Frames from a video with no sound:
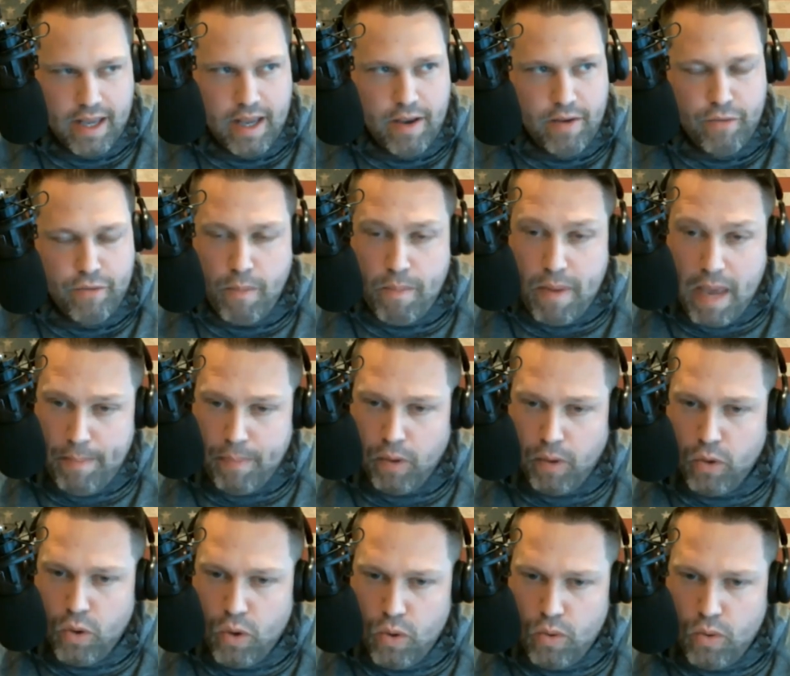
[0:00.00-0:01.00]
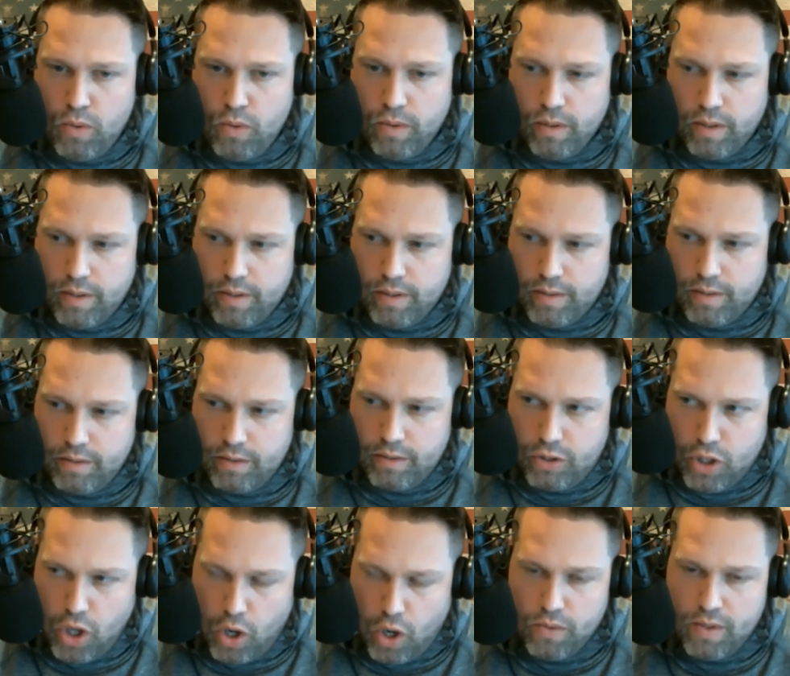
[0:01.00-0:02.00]
for people who
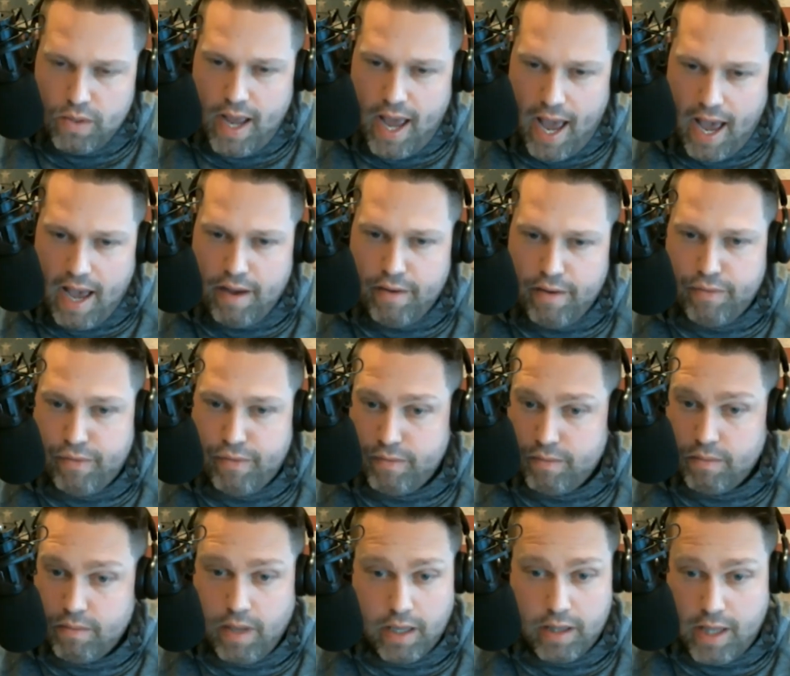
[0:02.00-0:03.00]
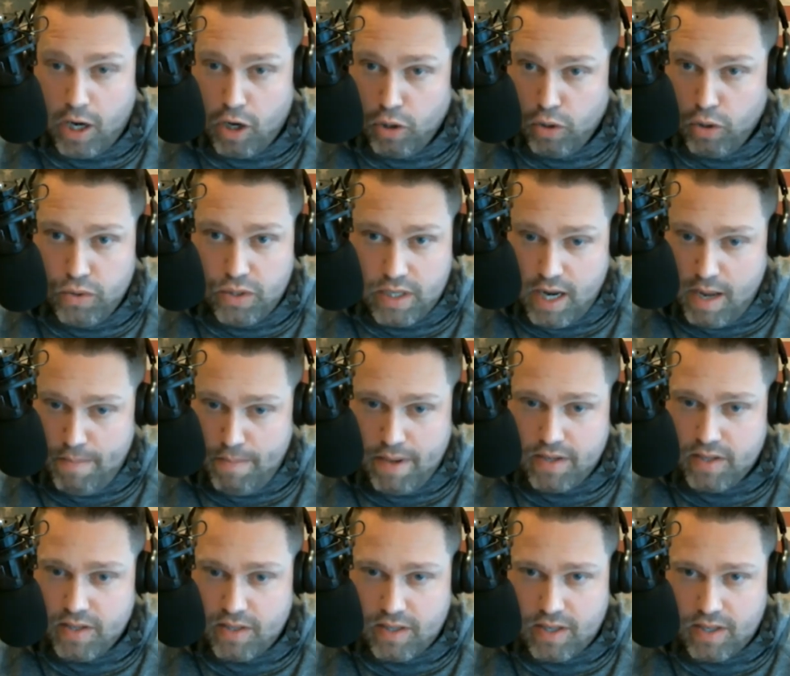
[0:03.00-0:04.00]
don't have, that are losing their
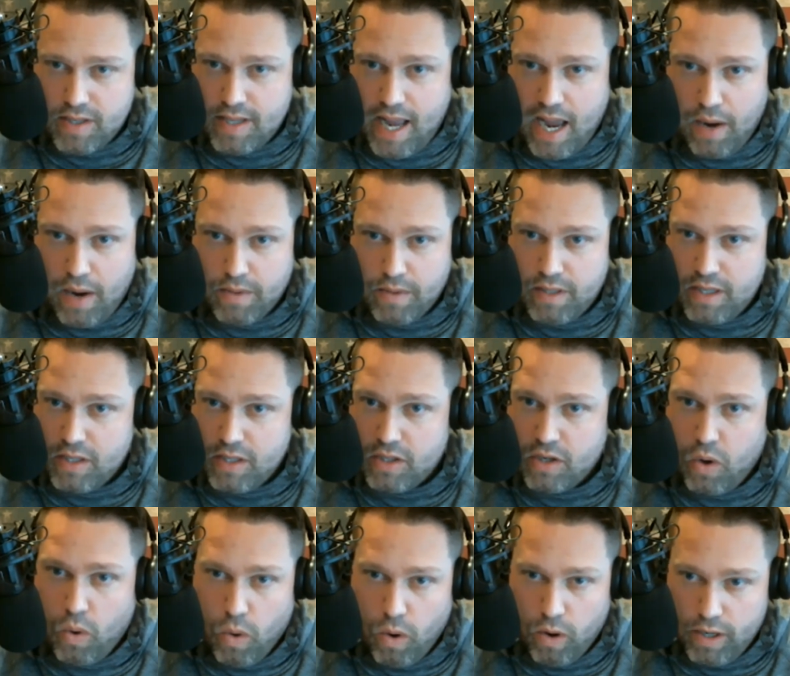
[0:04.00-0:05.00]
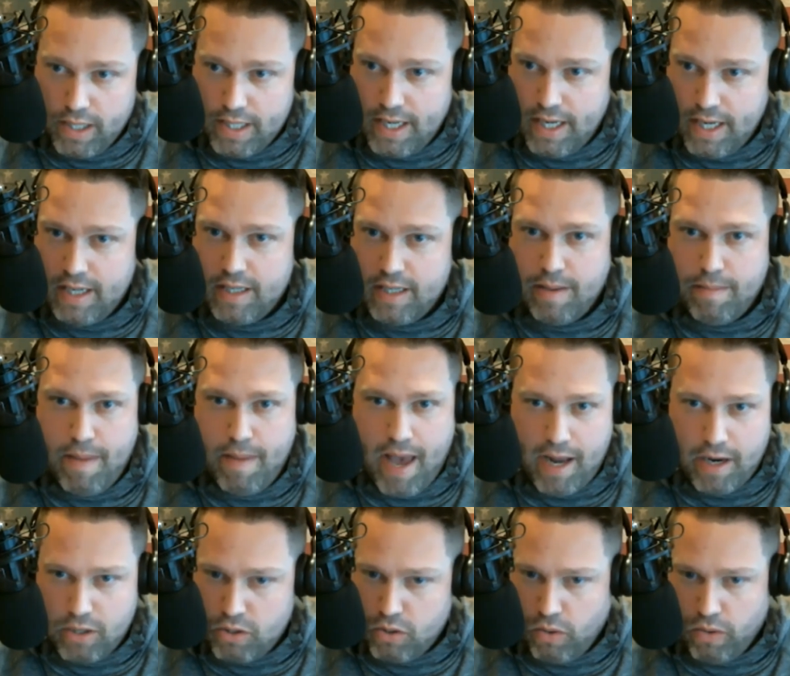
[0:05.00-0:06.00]
businesses now with this quarantine and
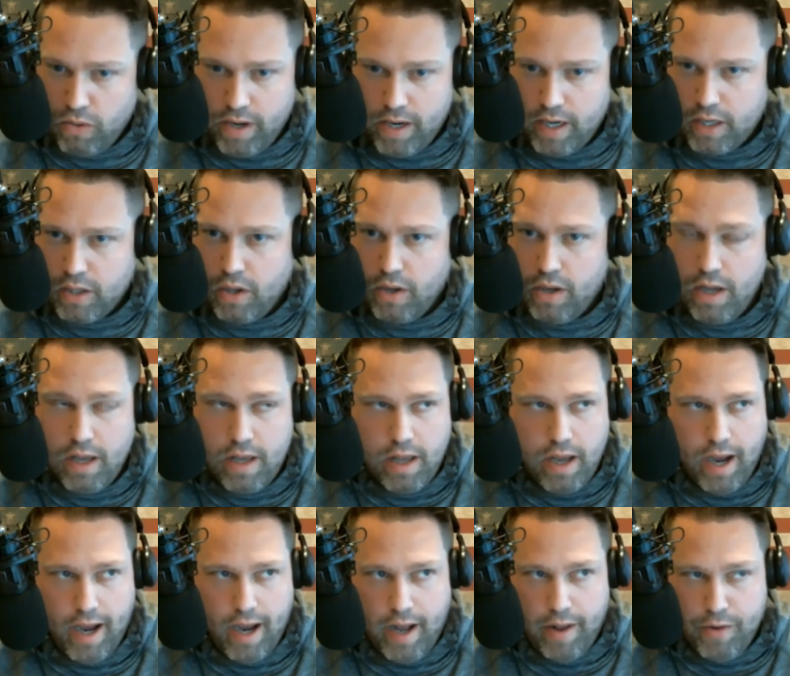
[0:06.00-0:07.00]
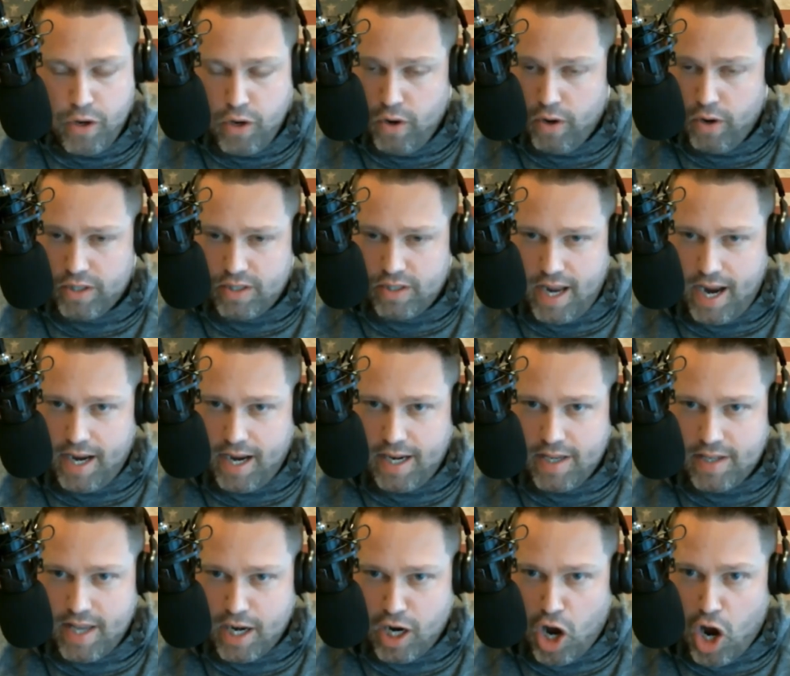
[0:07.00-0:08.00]
mandatory, New York State
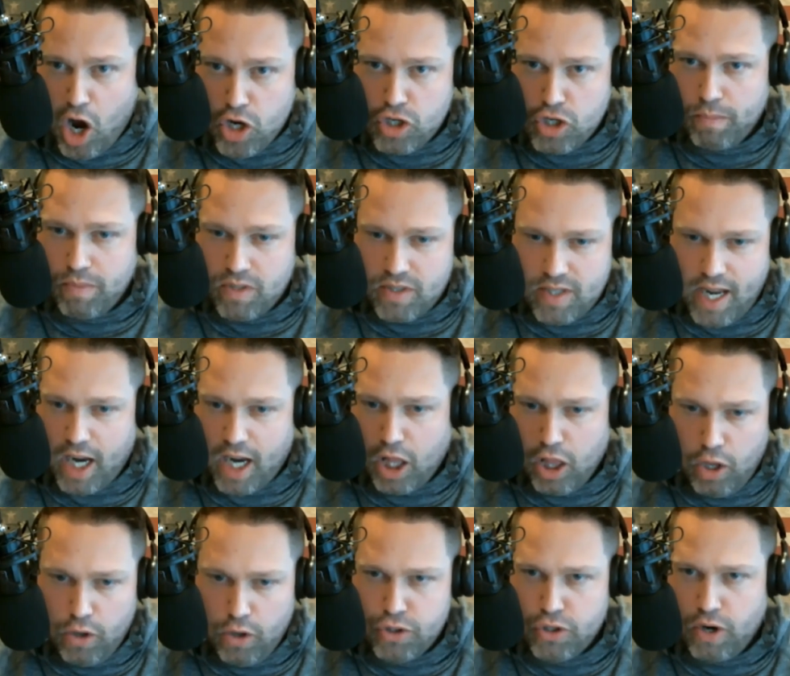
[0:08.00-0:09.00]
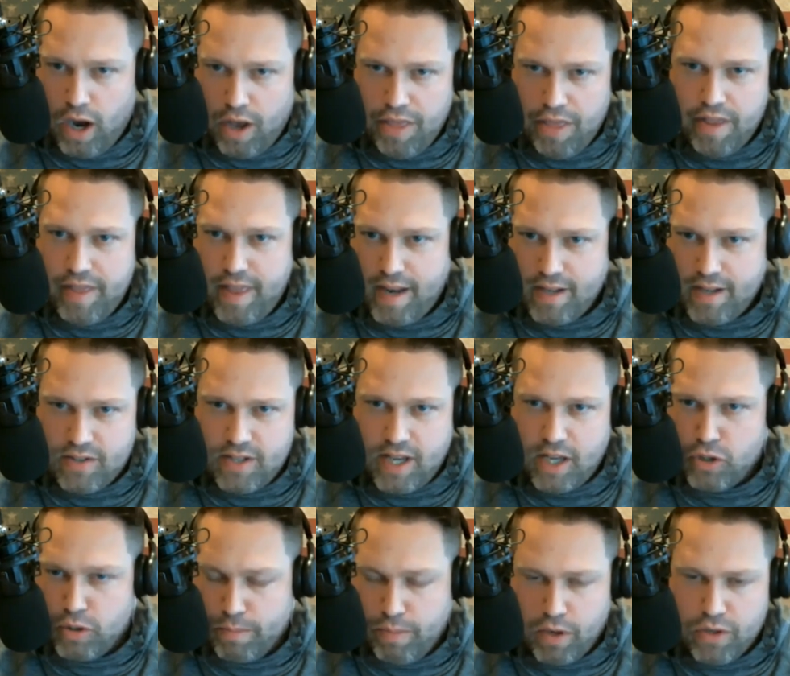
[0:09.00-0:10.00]
is at 100% closure other than
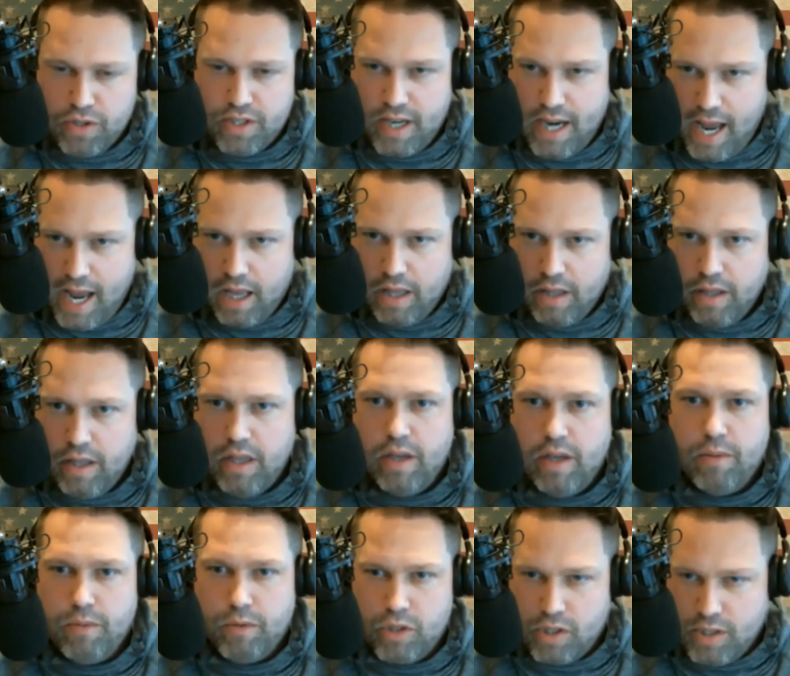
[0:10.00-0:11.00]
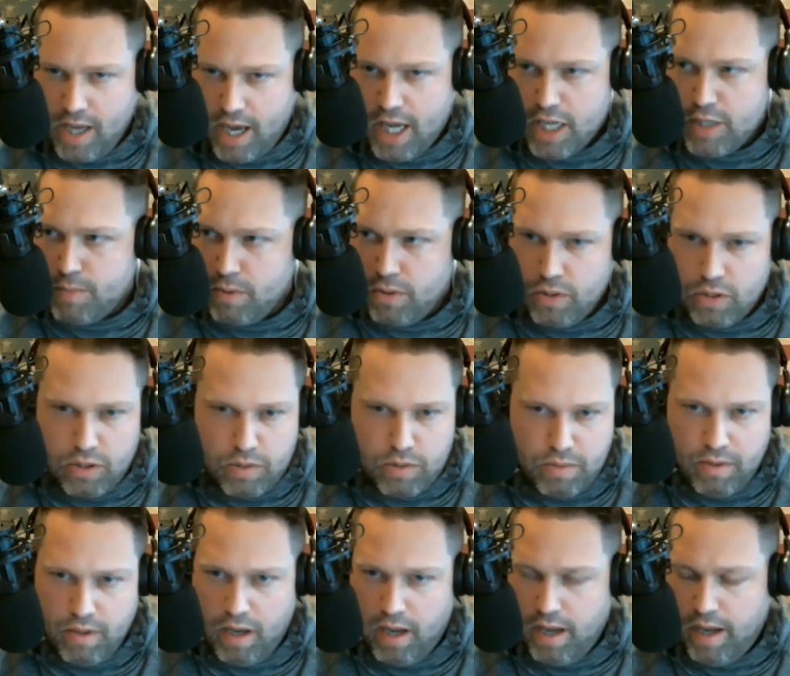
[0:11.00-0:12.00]
essential personnel, which is hospitals,
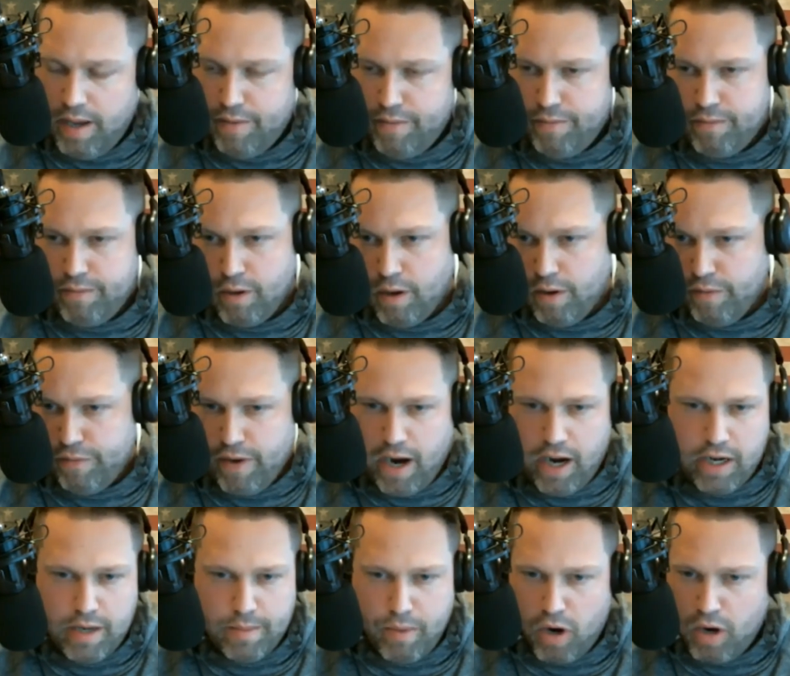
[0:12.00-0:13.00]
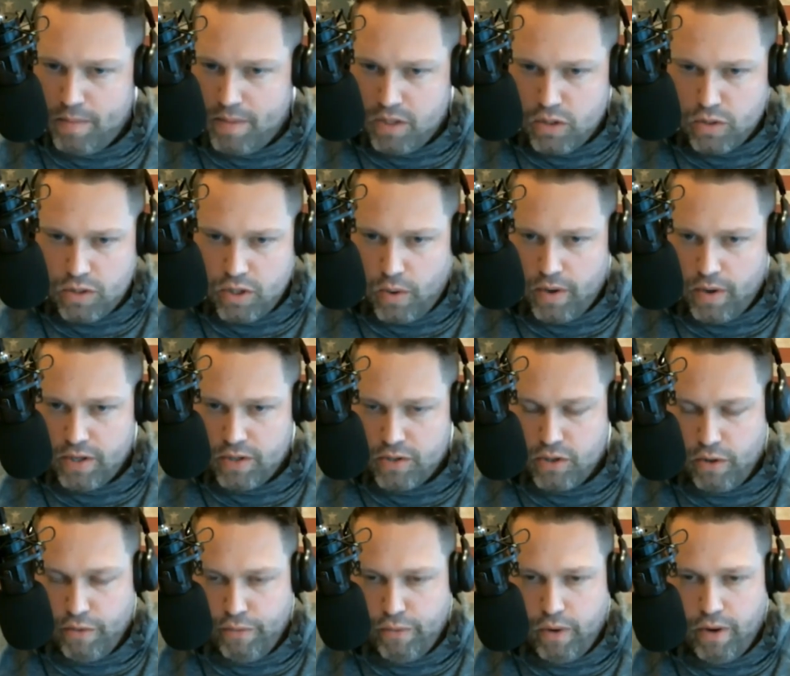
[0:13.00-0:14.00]
fire departments, so on and
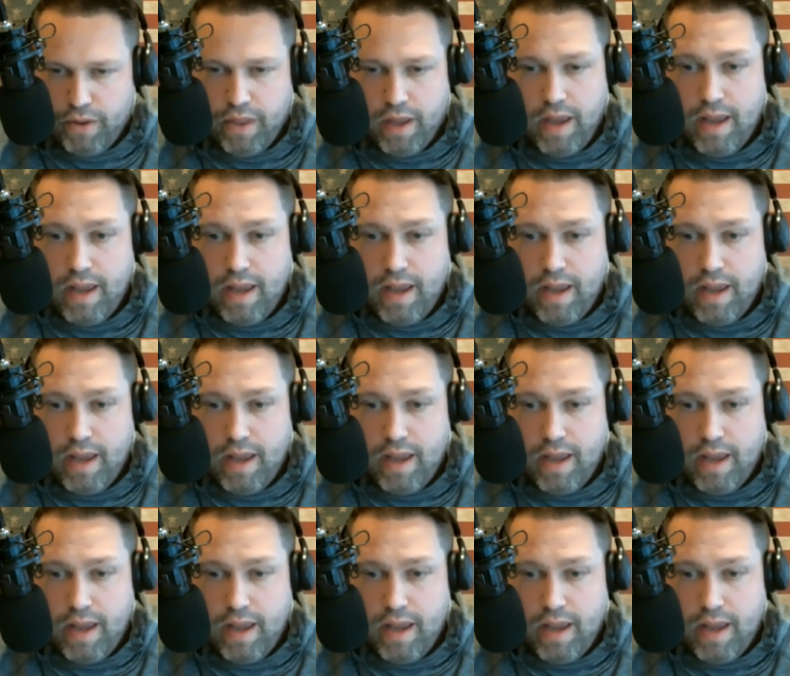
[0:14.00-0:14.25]
so forth.